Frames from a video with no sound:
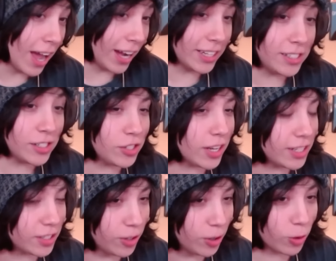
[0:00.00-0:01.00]
I'm going to teach you
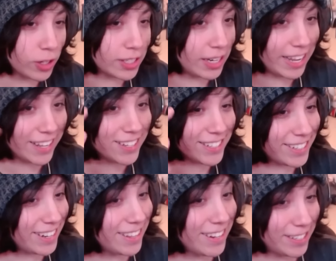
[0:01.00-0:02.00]
guys new words in
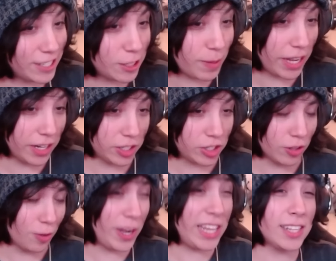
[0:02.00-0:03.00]
English and then in Spanish. So
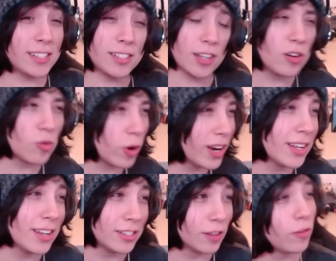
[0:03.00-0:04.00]
the way this is going to
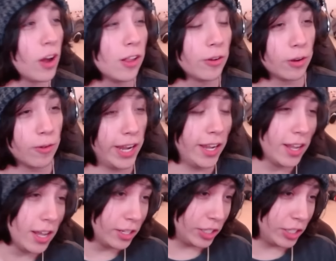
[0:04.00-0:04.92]
work is the following way.